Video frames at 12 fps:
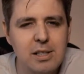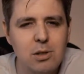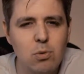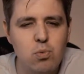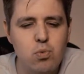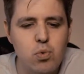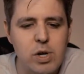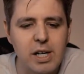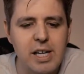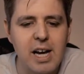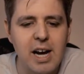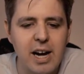that's a
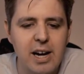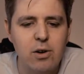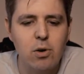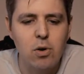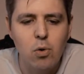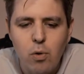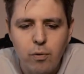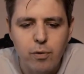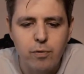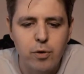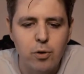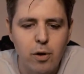really high
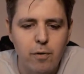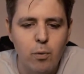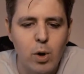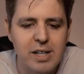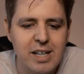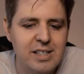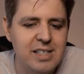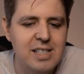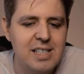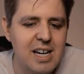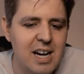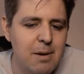overview of what the
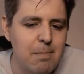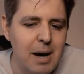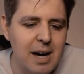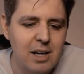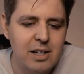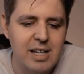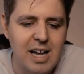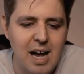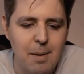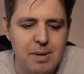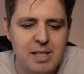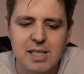Sky Pilot
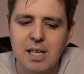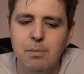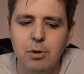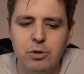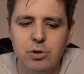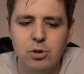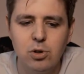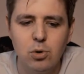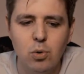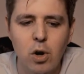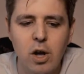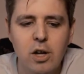app is able to do.
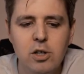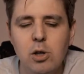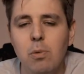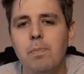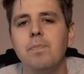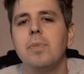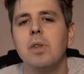So